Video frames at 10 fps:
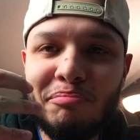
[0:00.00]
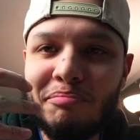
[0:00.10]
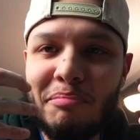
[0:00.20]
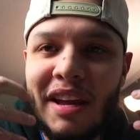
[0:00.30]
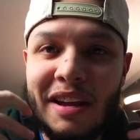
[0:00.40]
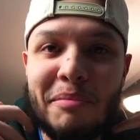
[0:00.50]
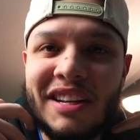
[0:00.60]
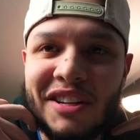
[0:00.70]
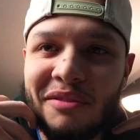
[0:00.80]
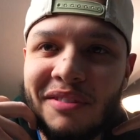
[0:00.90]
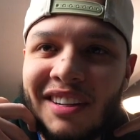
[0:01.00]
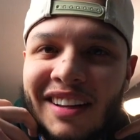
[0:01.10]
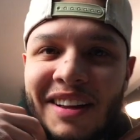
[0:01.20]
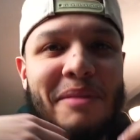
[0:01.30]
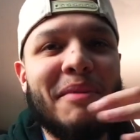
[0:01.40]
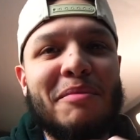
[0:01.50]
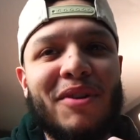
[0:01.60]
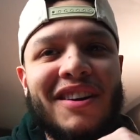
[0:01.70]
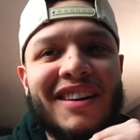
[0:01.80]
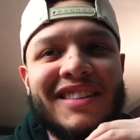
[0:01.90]
making myself make
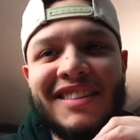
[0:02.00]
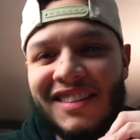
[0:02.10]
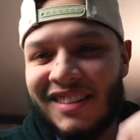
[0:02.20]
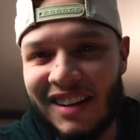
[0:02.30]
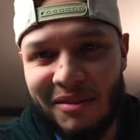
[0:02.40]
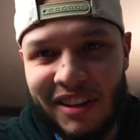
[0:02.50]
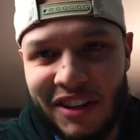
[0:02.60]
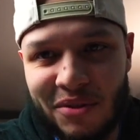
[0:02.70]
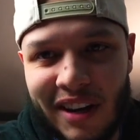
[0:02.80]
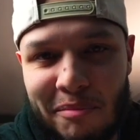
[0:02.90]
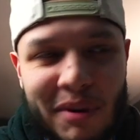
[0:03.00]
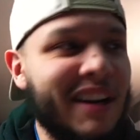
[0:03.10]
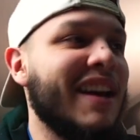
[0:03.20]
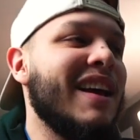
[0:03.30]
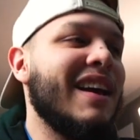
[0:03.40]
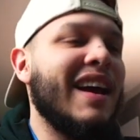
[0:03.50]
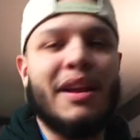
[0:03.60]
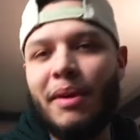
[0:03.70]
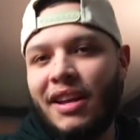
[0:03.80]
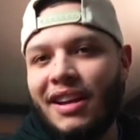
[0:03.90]
more content just because I really enjoy it. But
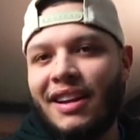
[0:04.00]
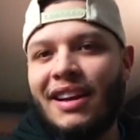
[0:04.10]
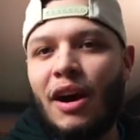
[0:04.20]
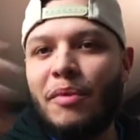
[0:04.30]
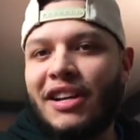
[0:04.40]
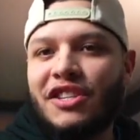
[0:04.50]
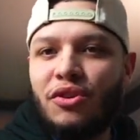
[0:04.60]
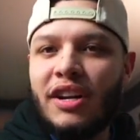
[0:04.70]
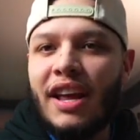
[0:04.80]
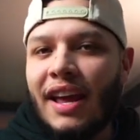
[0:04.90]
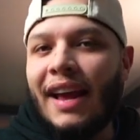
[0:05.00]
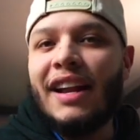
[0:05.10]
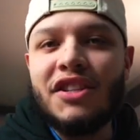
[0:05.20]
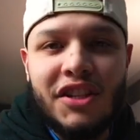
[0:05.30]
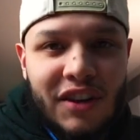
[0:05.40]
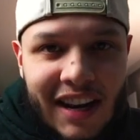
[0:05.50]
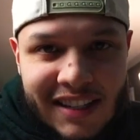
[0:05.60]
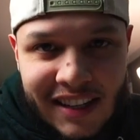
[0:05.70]
anyway, hope you guys enjoyed, and I'll see you guys